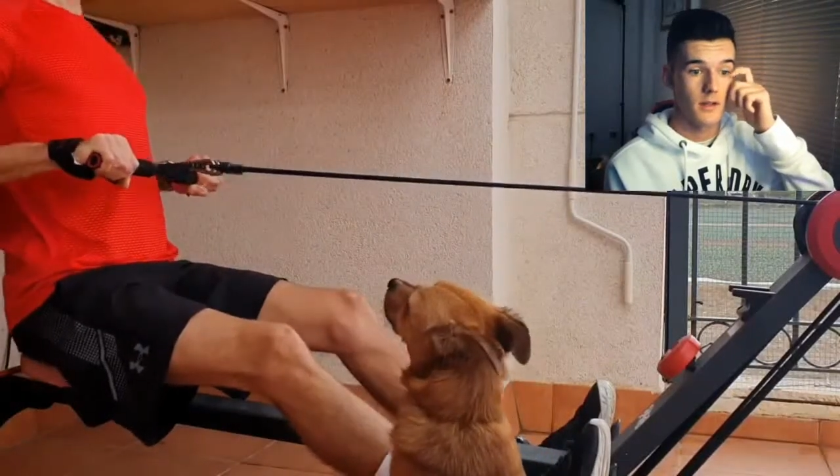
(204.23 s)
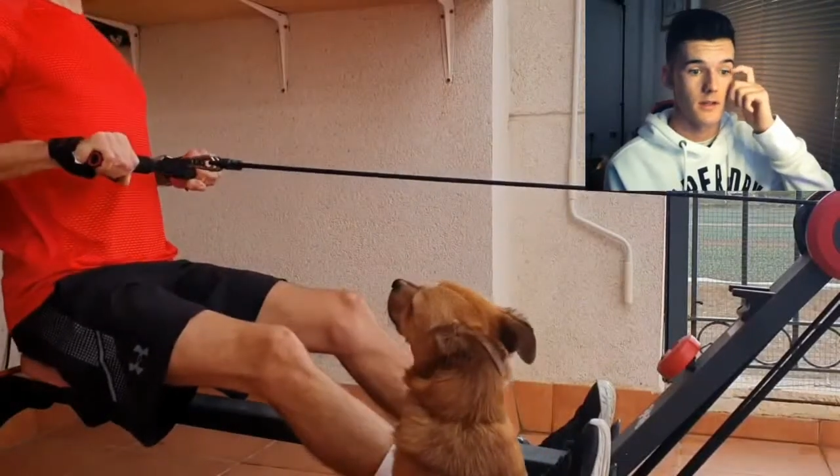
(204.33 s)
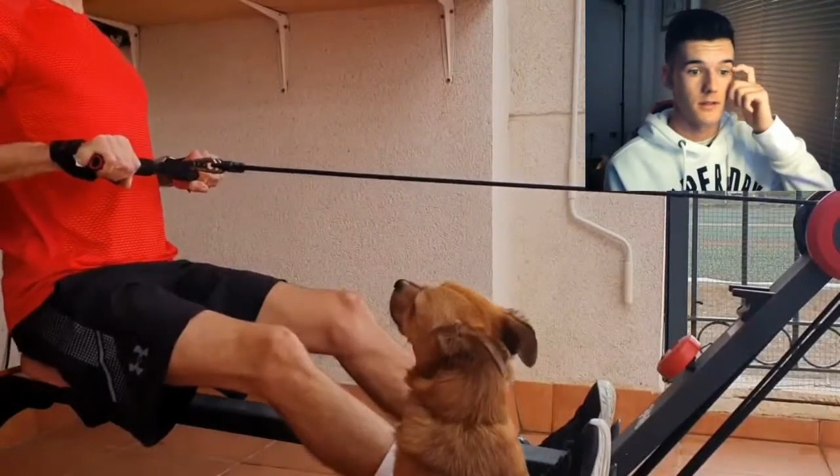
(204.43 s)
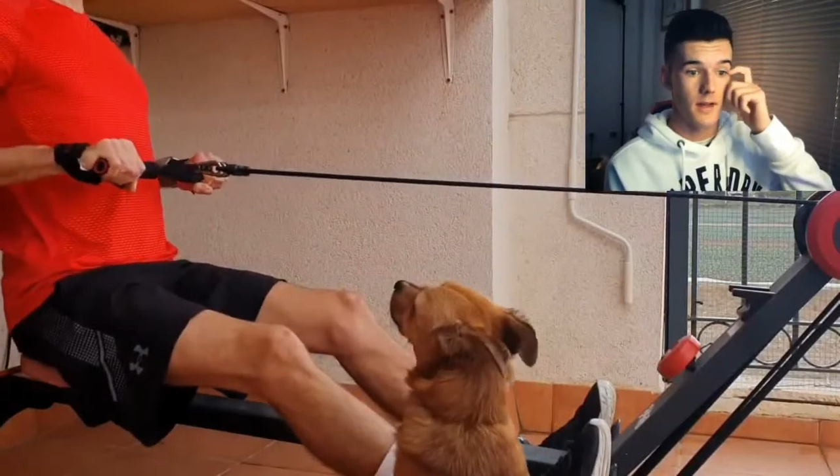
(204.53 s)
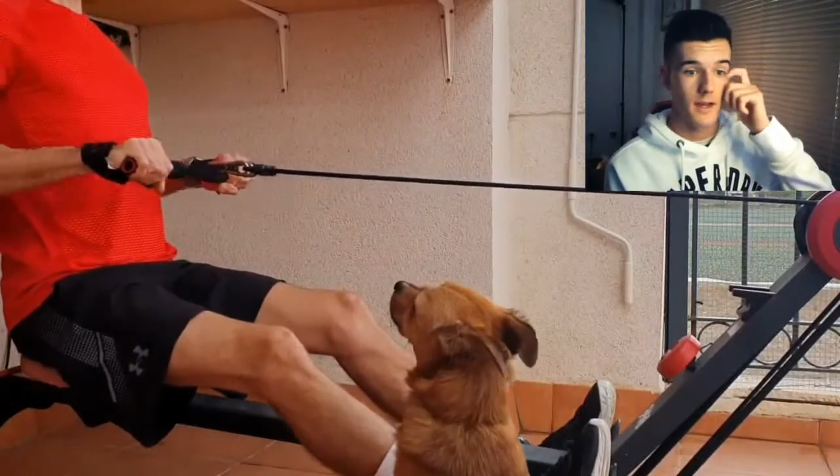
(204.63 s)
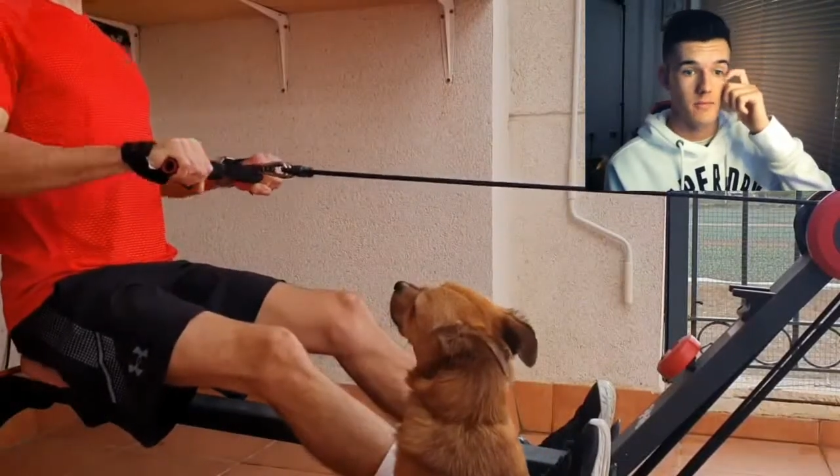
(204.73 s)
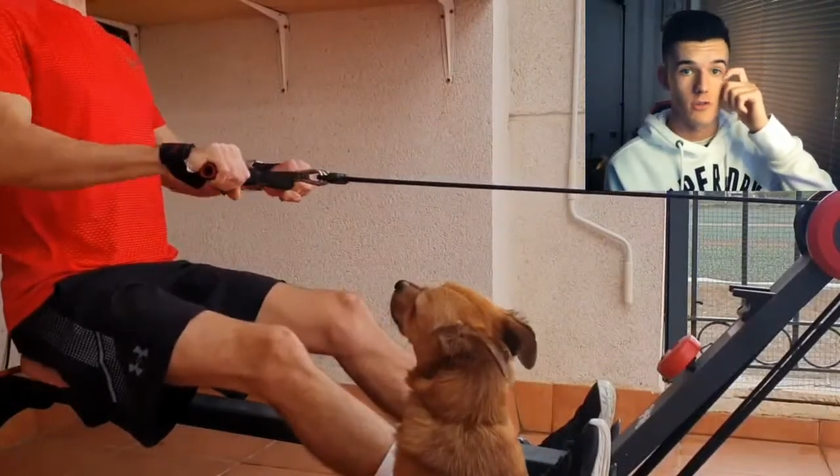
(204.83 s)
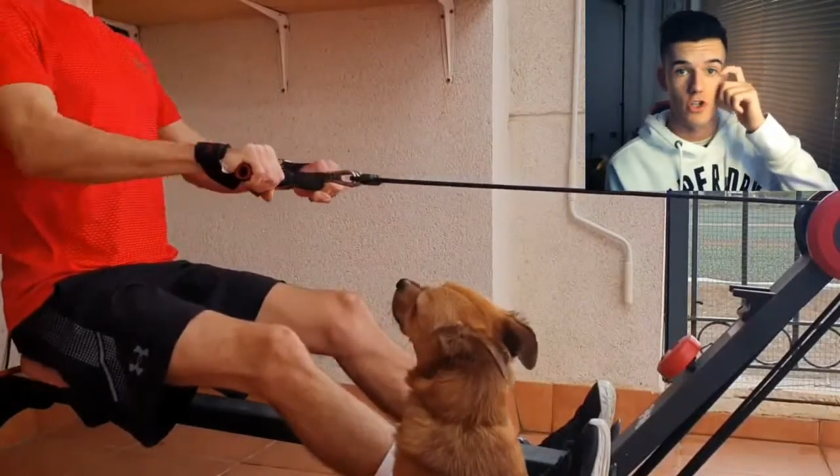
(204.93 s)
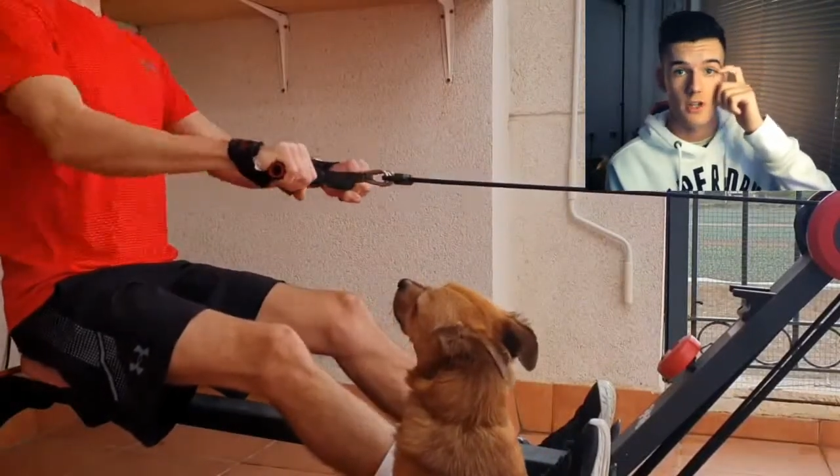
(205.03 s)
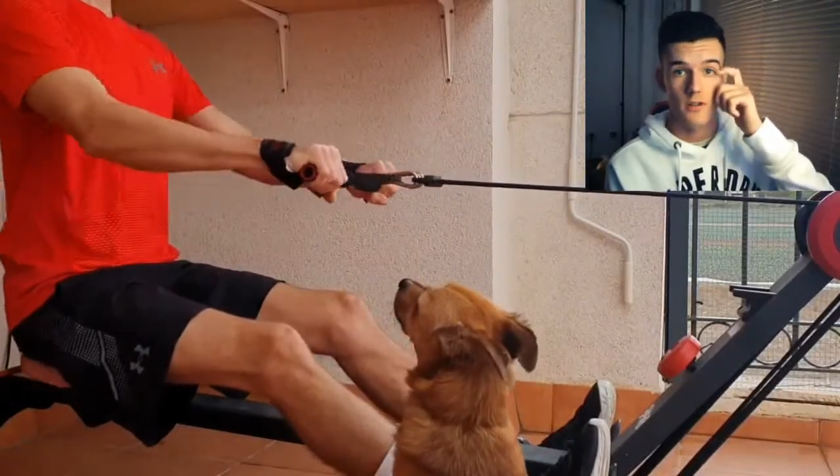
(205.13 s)
is a
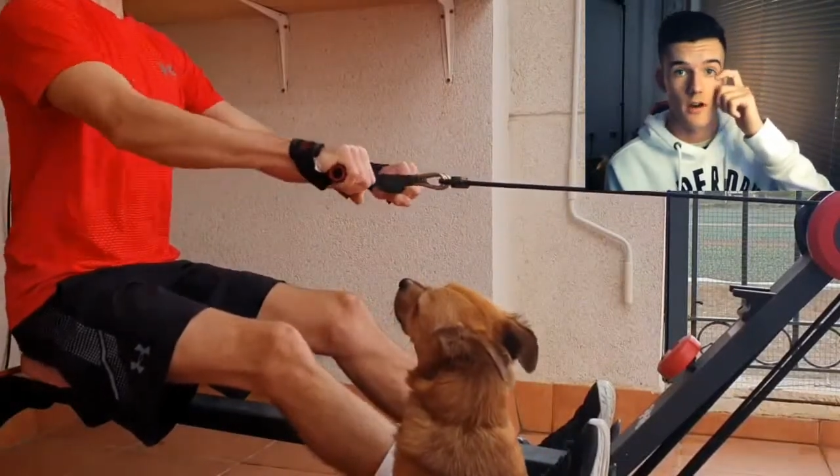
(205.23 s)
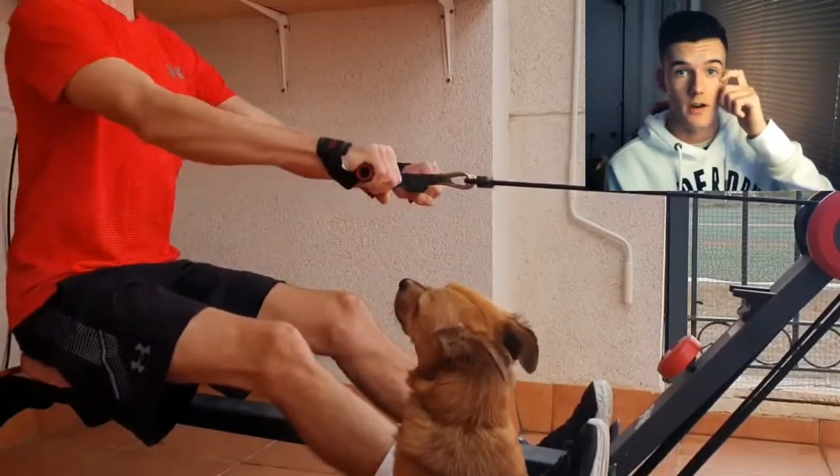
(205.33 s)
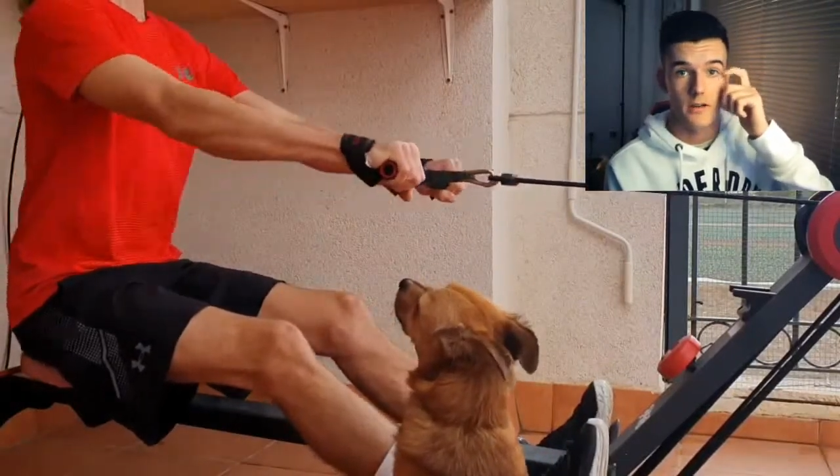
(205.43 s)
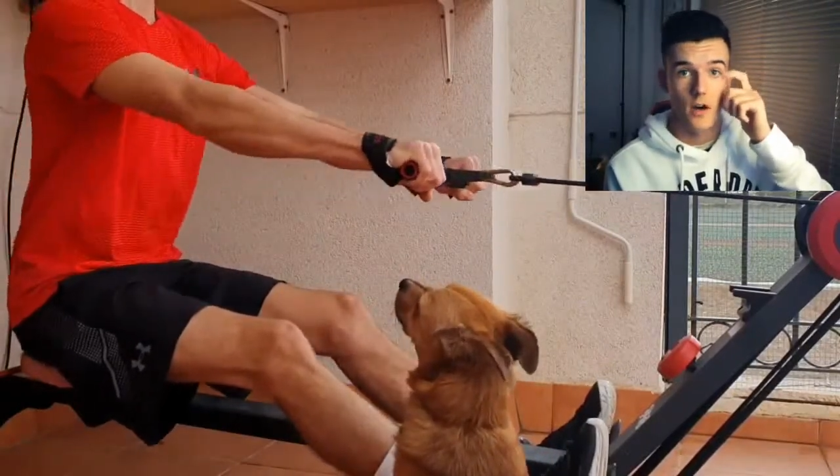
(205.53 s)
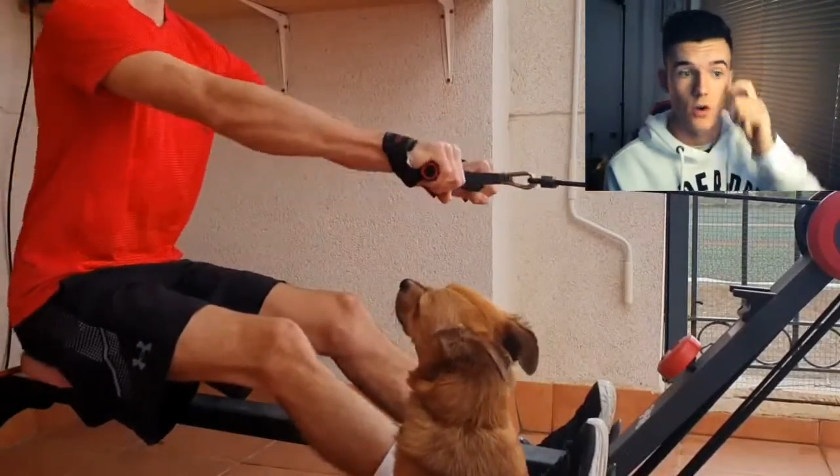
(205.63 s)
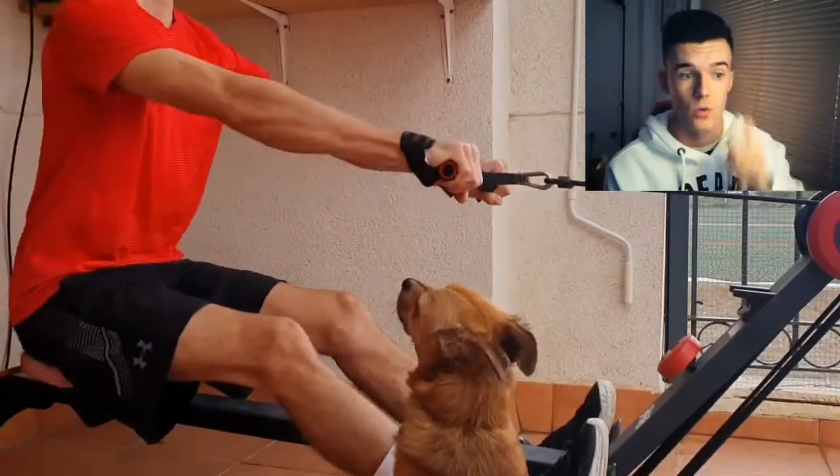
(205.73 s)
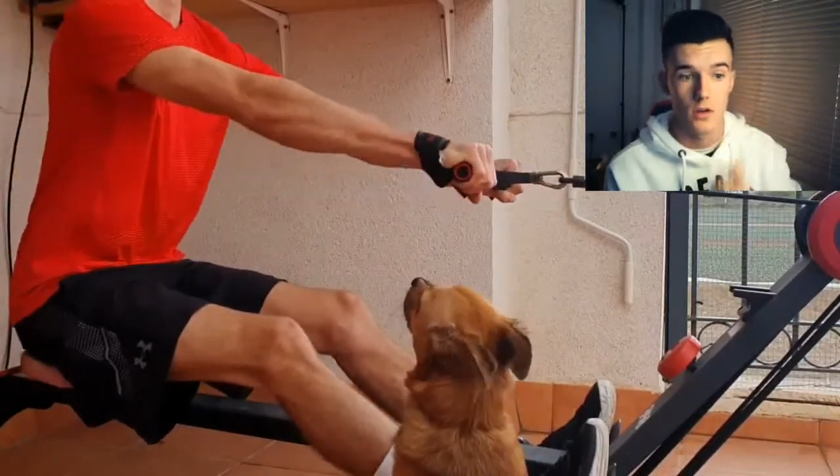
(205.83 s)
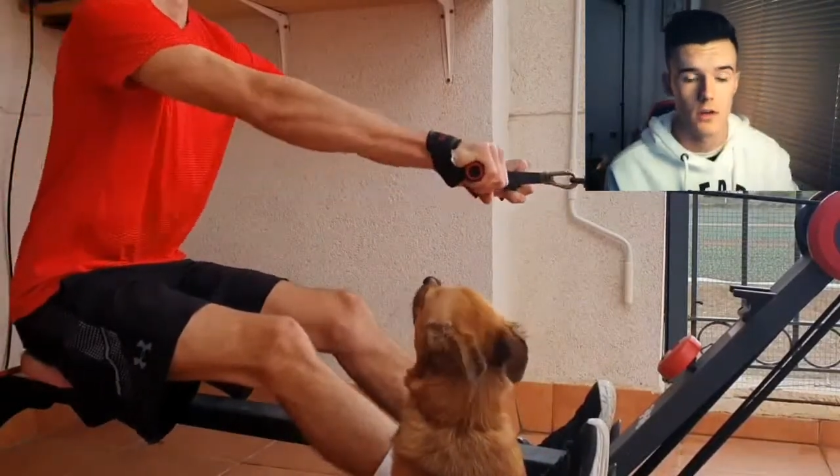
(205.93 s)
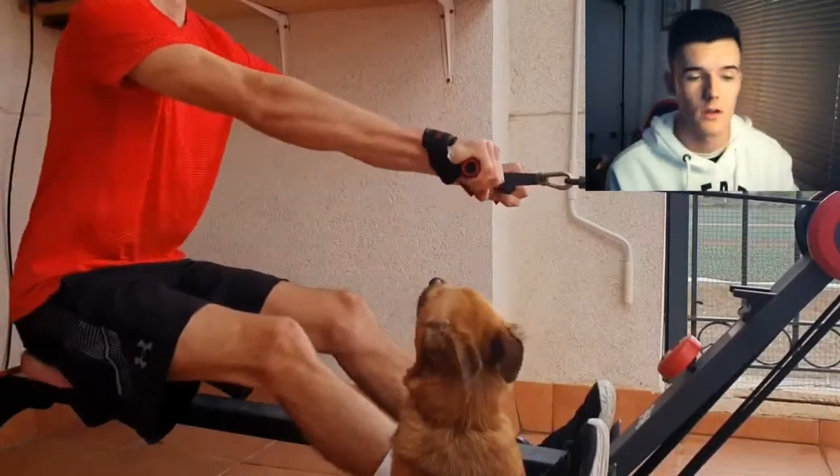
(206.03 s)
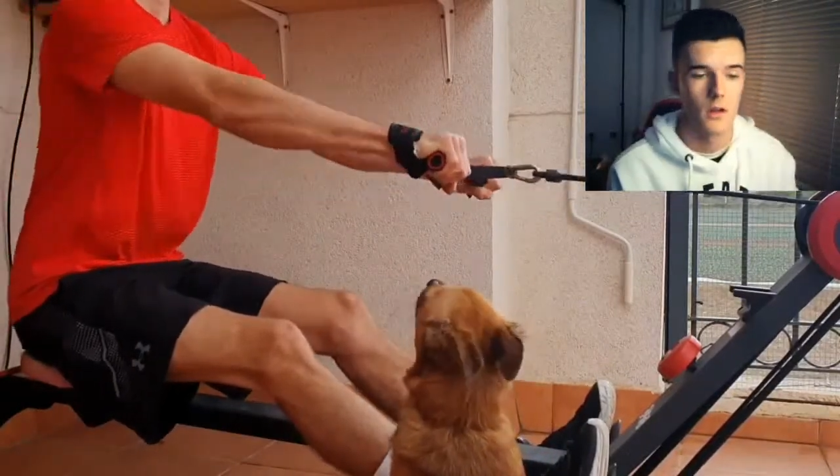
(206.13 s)
machine that I
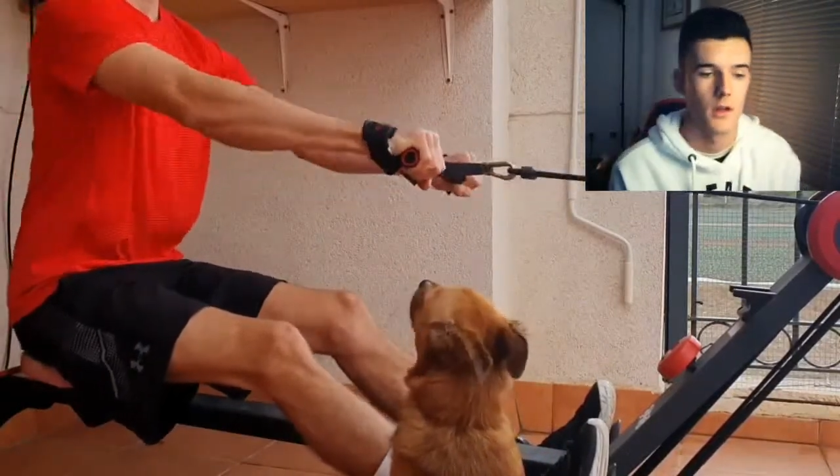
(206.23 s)
own.